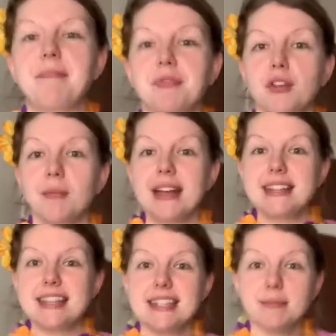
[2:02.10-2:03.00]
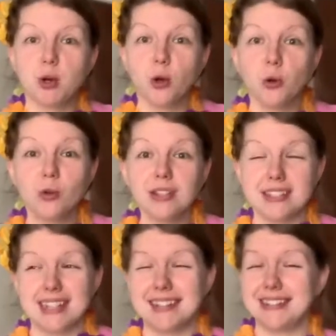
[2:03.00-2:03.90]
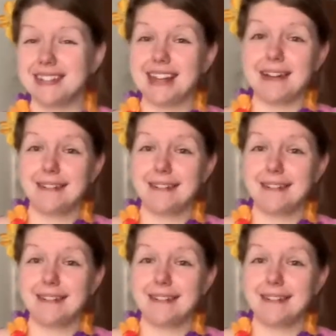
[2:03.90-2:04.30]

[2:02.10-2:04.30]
you might see some hula dancers now.